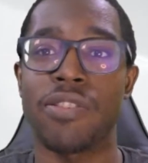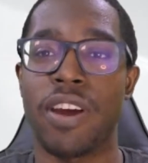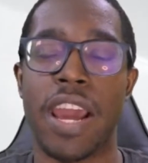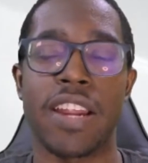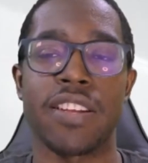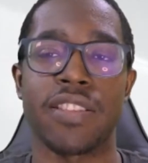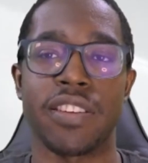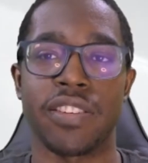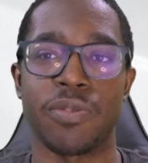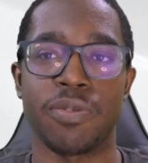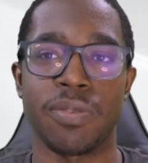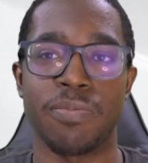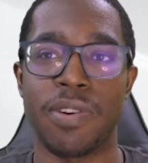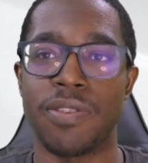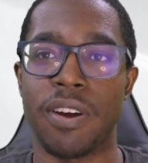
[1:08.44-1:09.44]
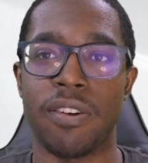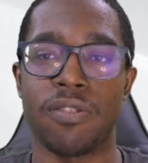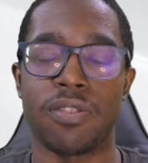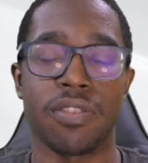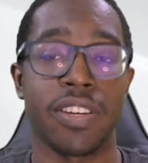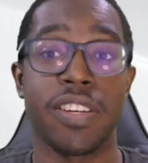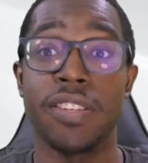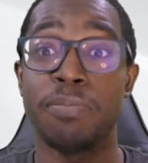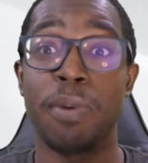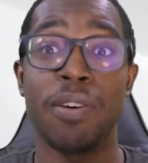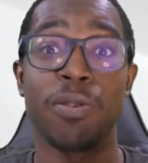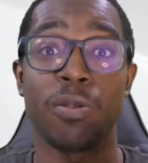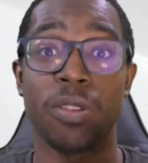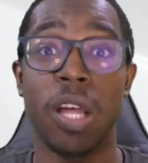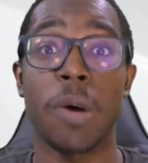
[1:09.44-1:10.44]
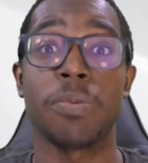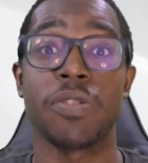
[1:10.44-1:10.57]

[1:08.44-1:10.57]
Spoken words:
anything to his mother at all. His mother loves